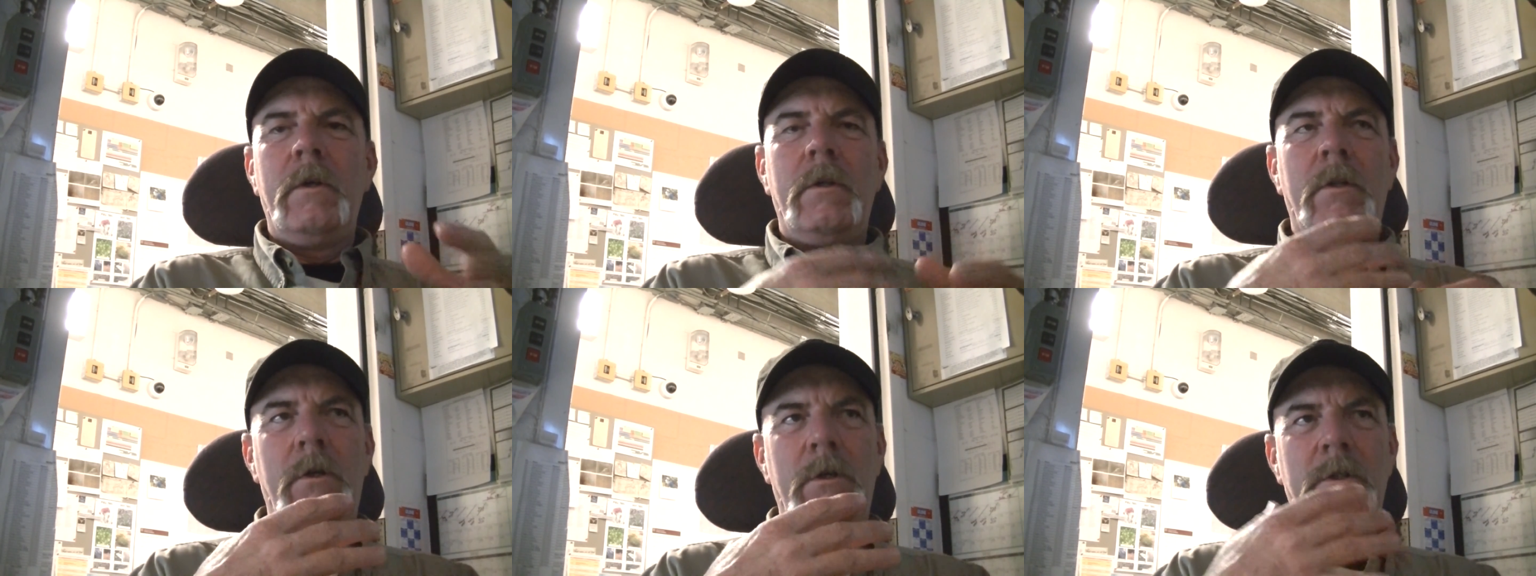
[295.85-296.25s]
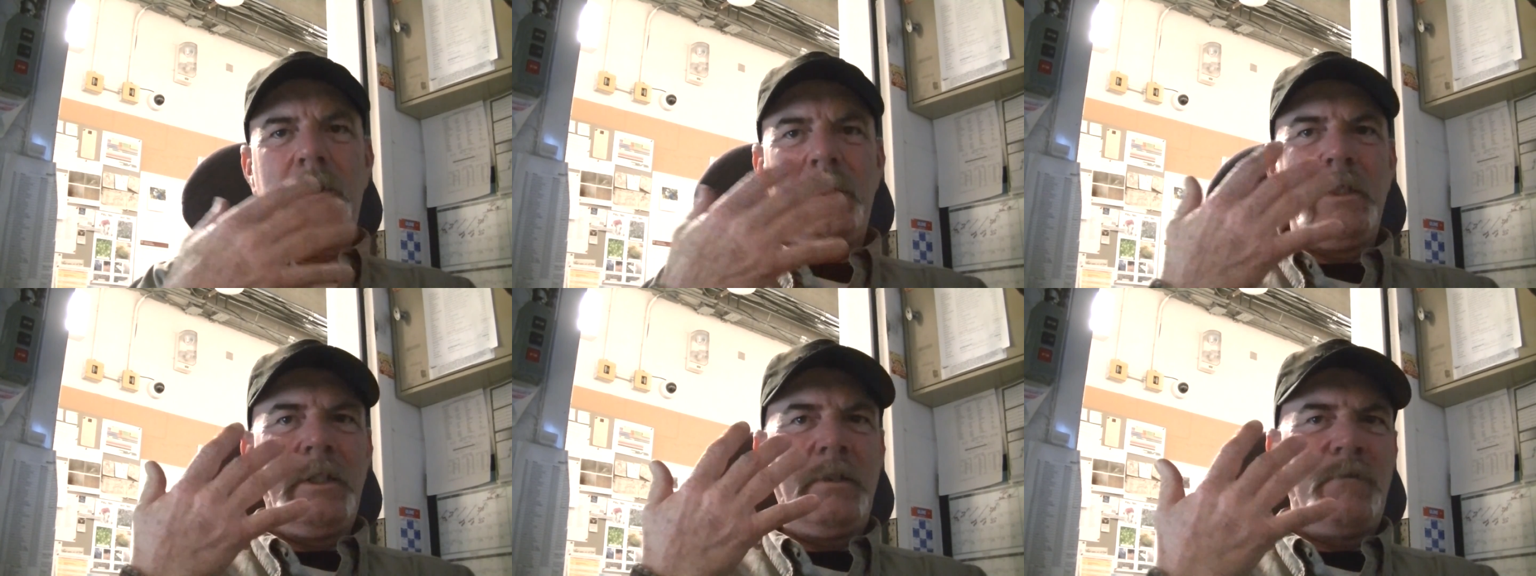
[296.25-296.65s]
There
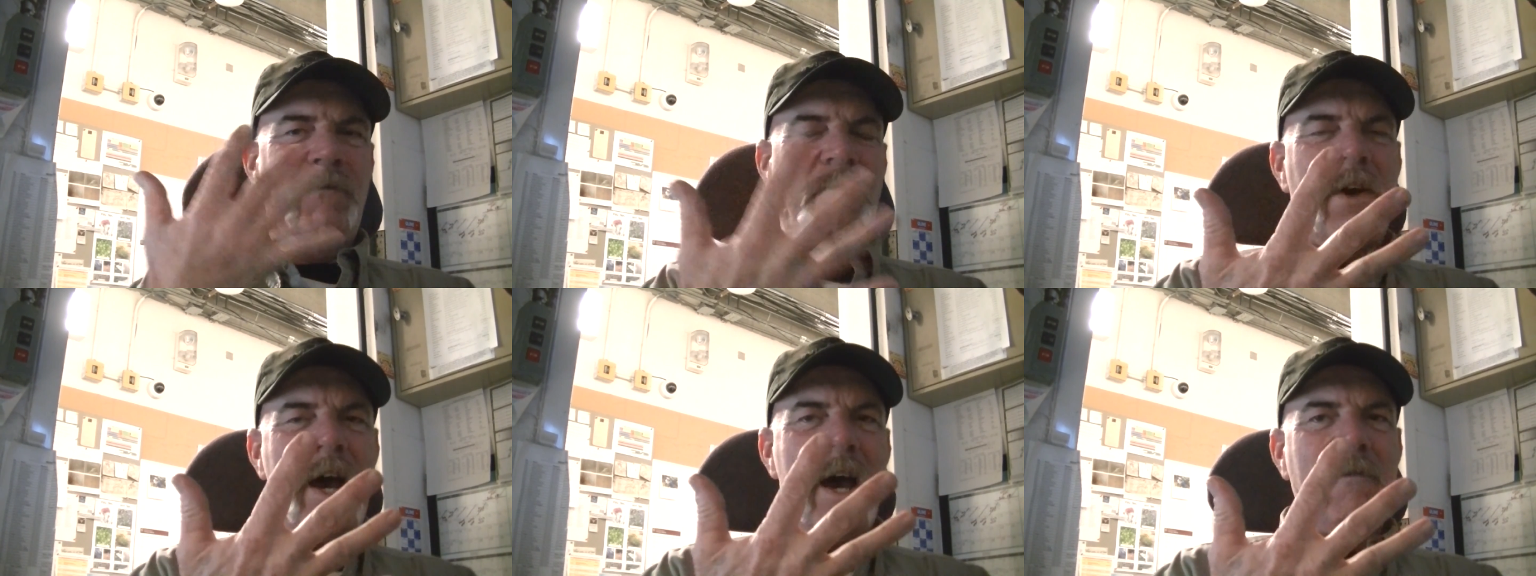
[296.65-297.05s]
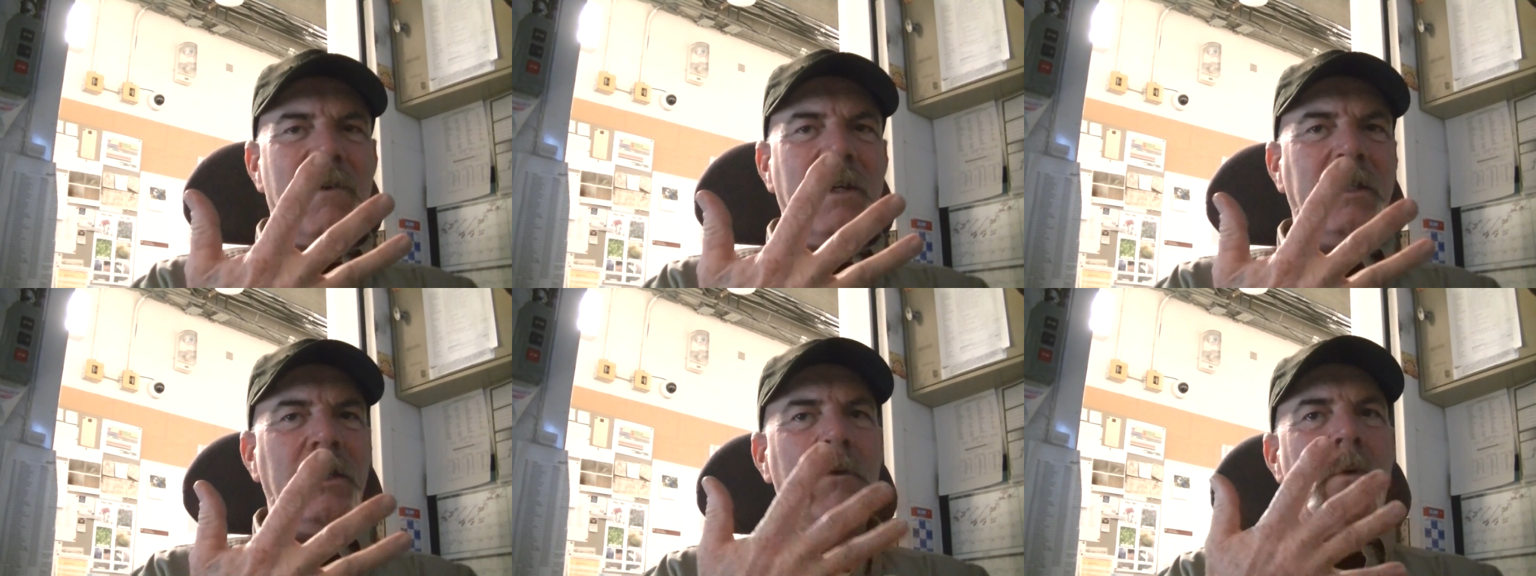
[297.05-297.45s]
is at least 5
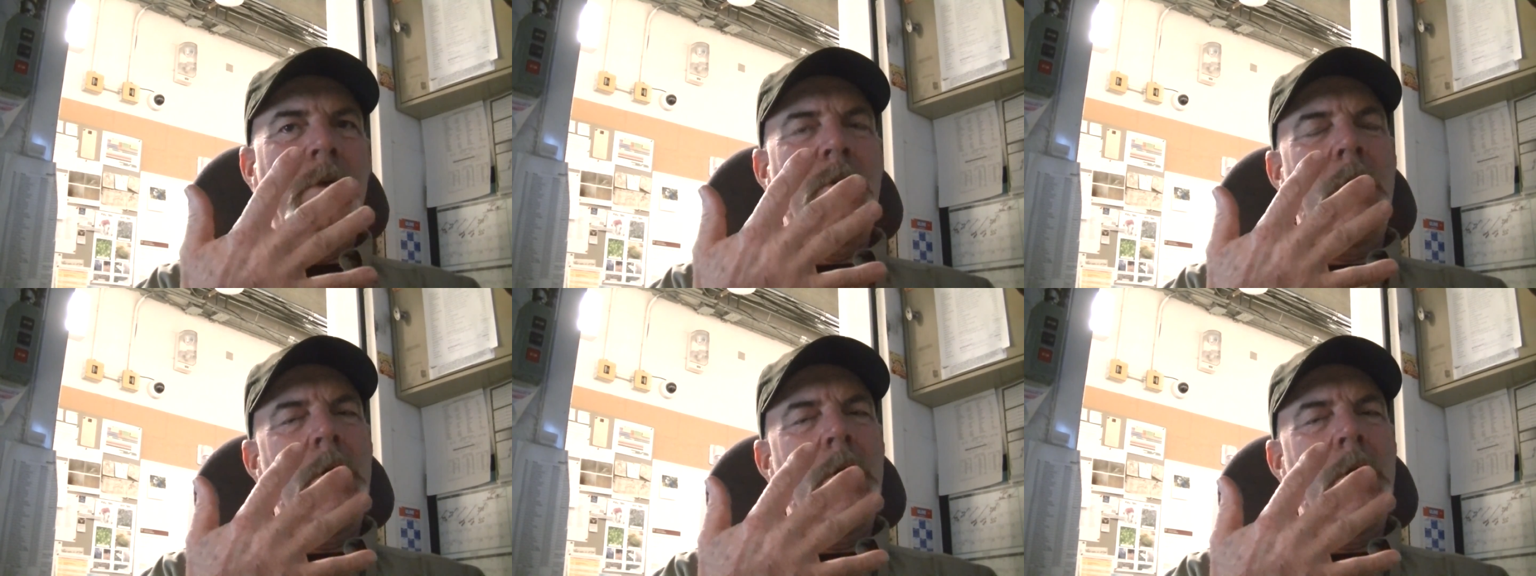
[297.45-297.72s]
I deal with